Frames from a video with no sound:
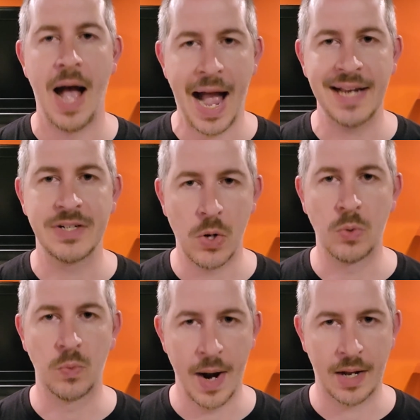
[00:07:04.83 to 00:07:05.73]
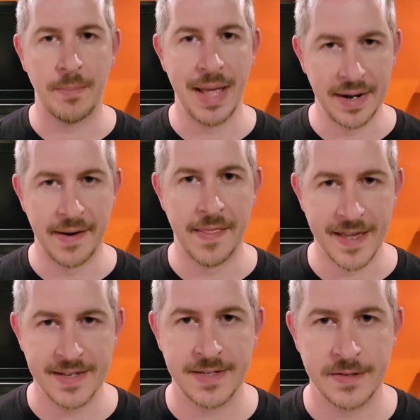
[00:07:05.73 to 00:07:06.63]
I don't recommend
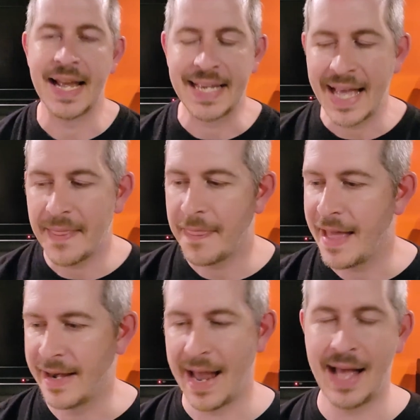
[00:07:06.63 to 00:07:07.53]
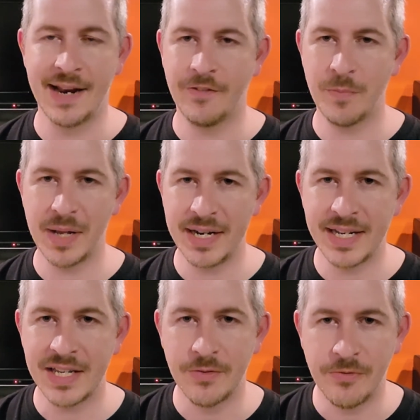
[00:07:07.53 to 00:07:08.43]
this. I get that not
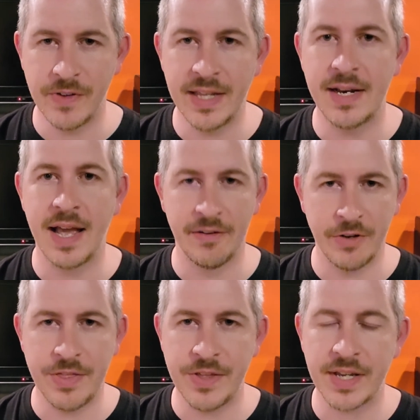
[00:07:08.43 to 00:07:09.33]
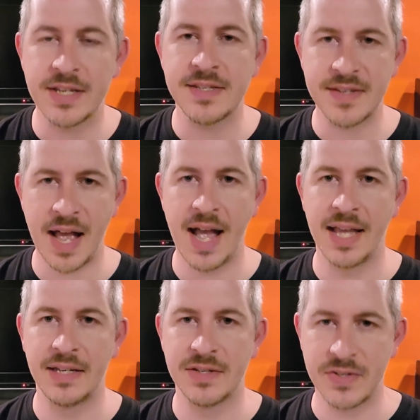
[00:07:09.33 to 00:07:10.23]
everybody can fit everything
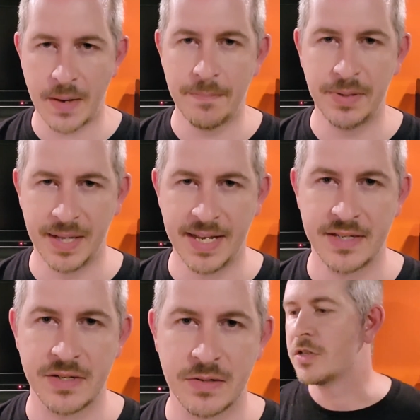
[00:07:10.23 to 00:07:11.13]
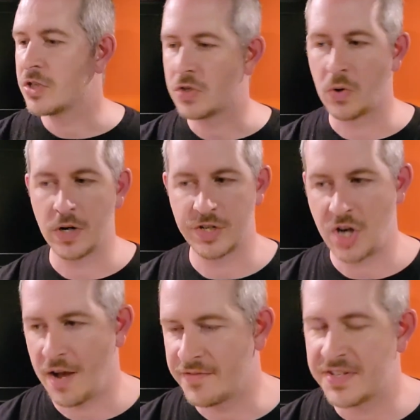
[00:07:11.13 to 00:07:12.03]
inside someplace. Storage
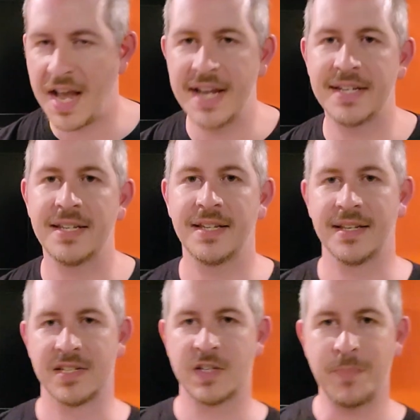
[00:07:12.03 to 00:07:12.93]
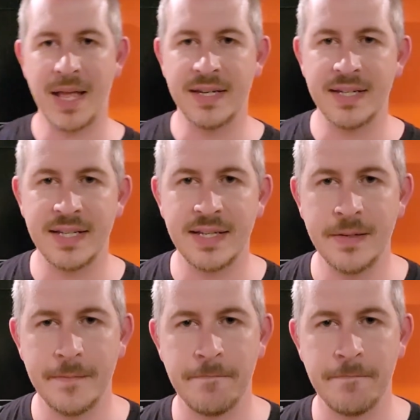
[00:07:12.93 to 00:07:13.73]
off-site can get spendy.